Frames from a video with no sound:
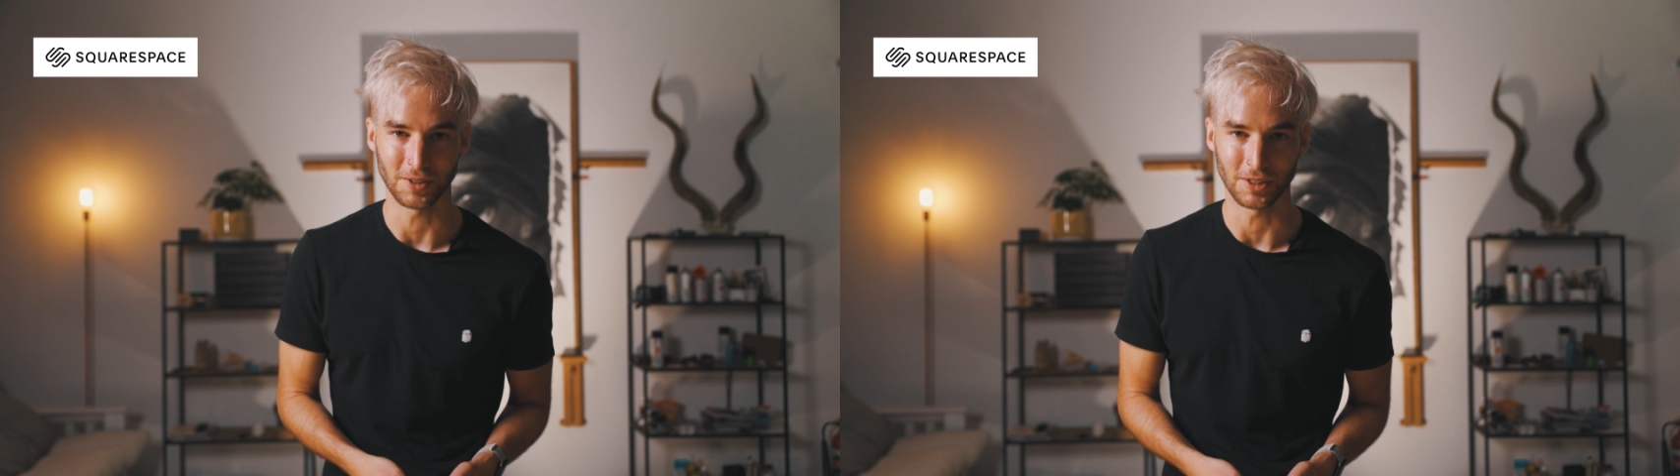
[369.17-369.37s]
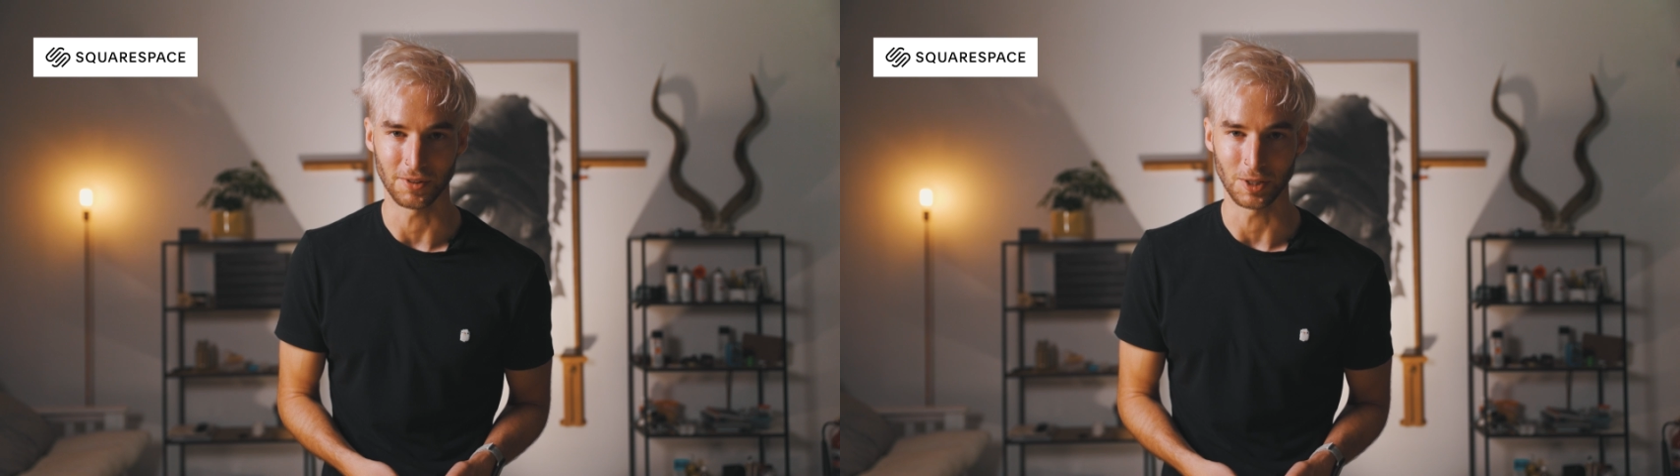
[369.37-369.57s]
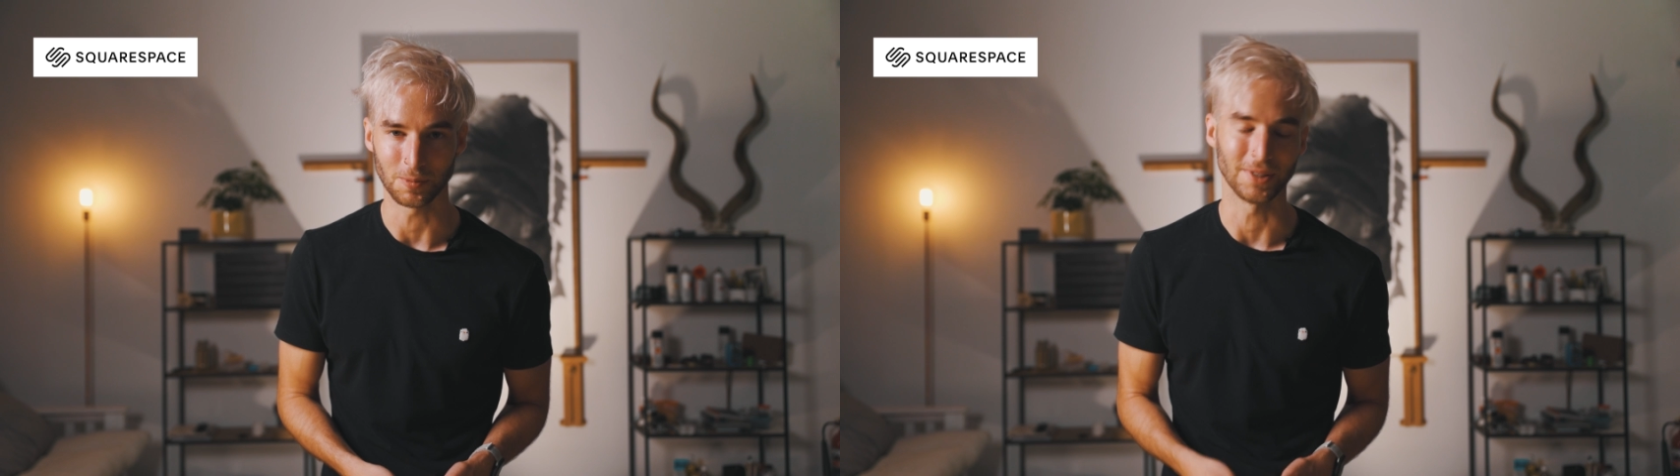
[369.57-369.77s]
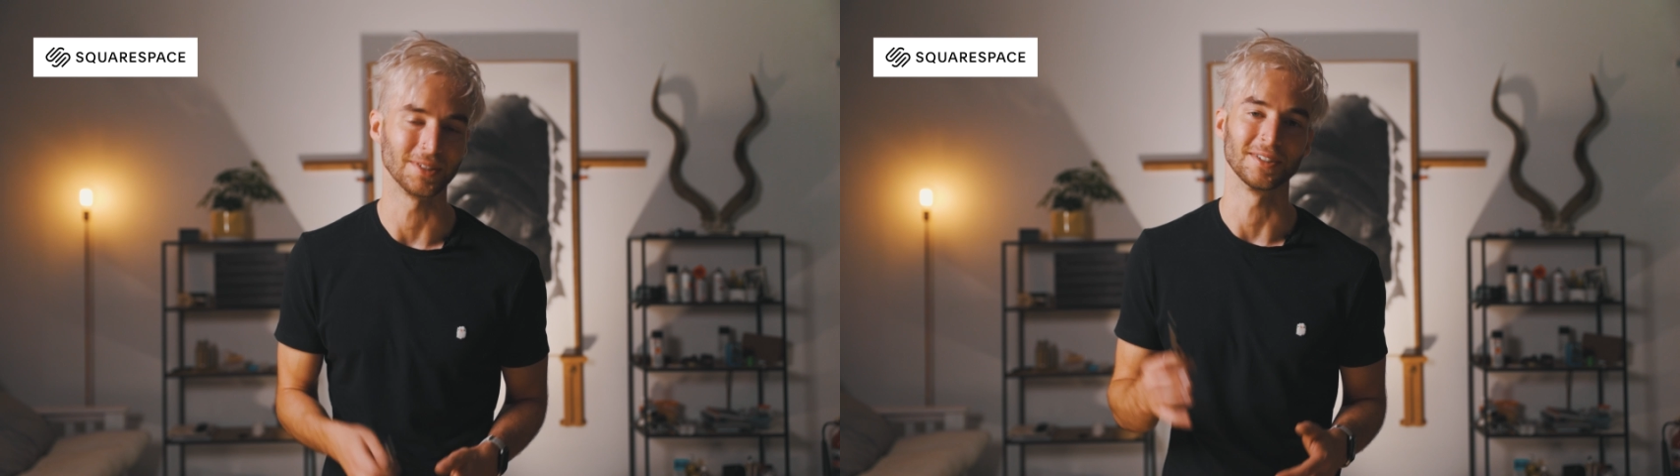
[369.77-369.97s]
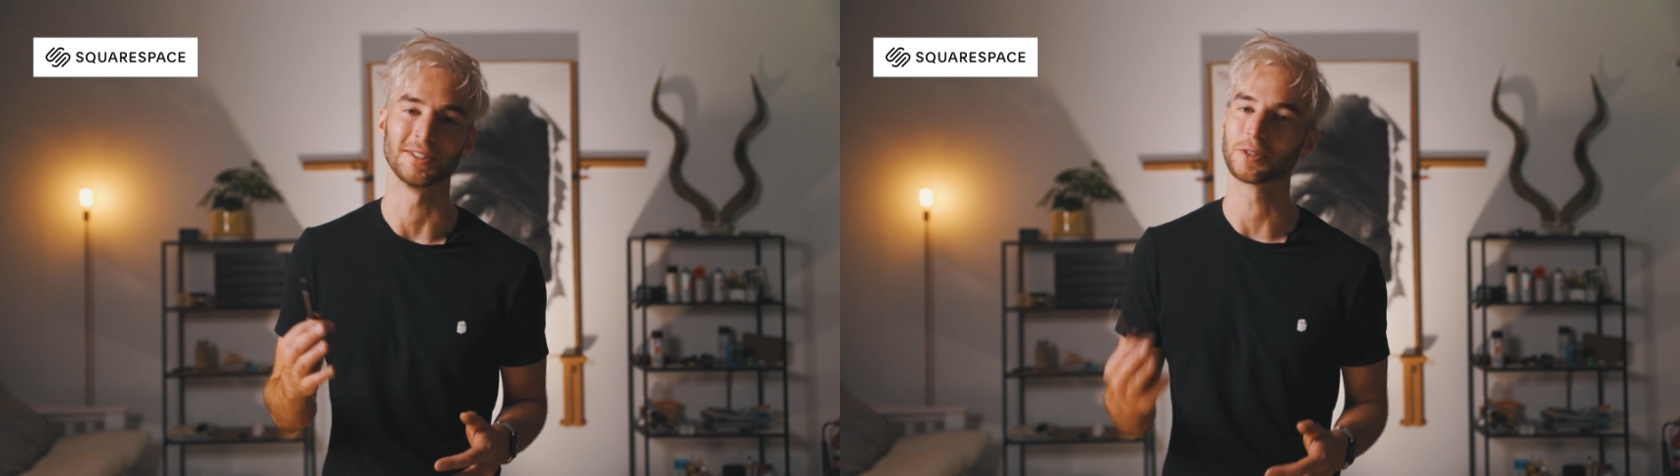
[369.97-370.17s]
this video
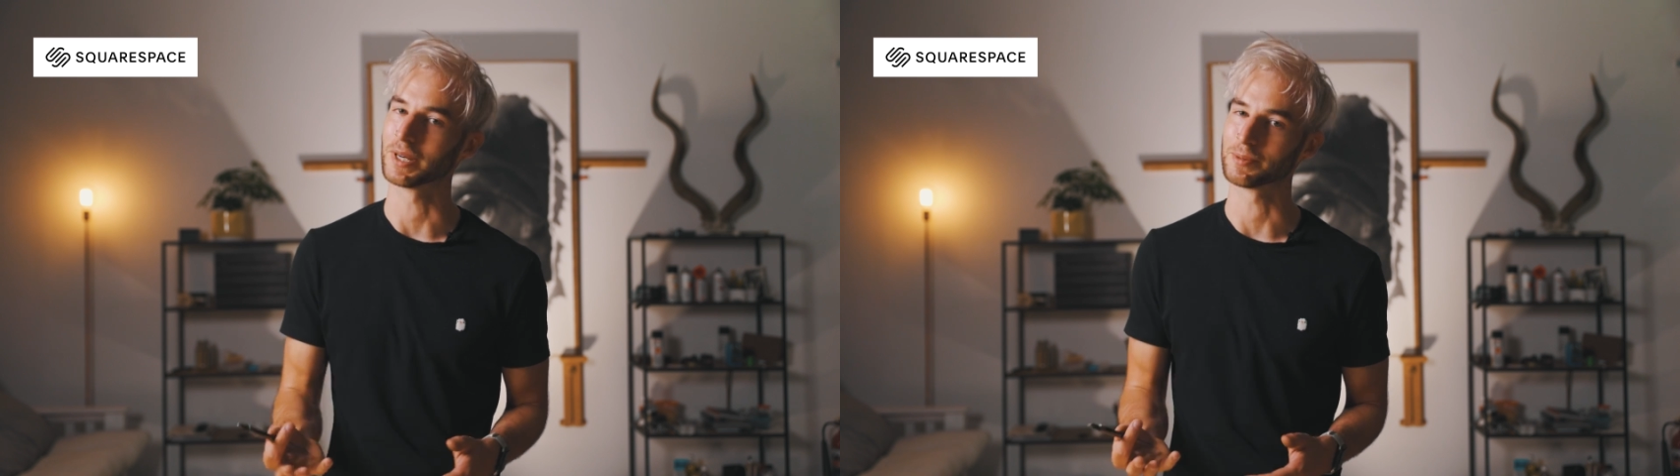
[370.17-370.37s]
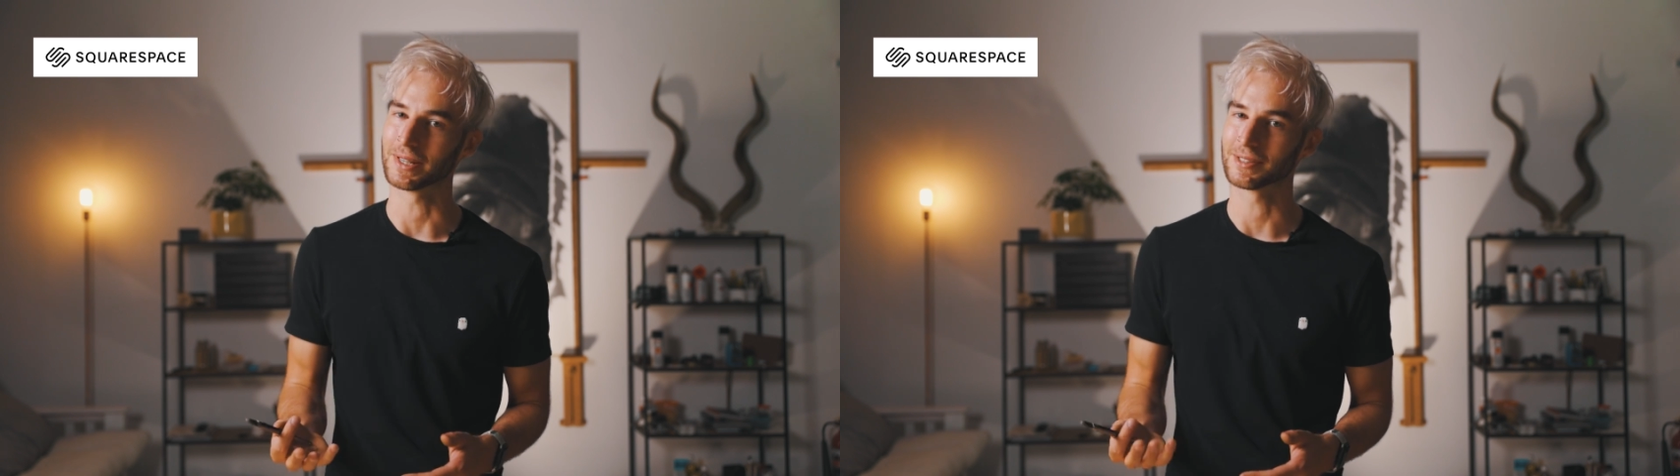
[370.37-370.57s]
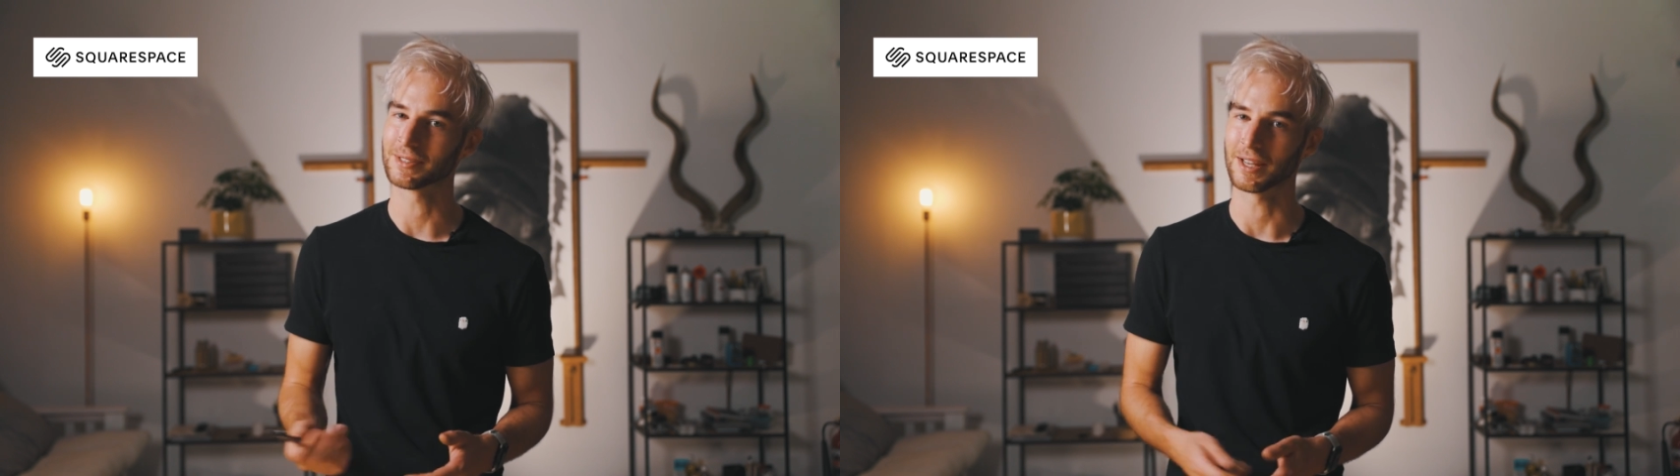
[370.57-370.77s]
sponsor, Squarespace.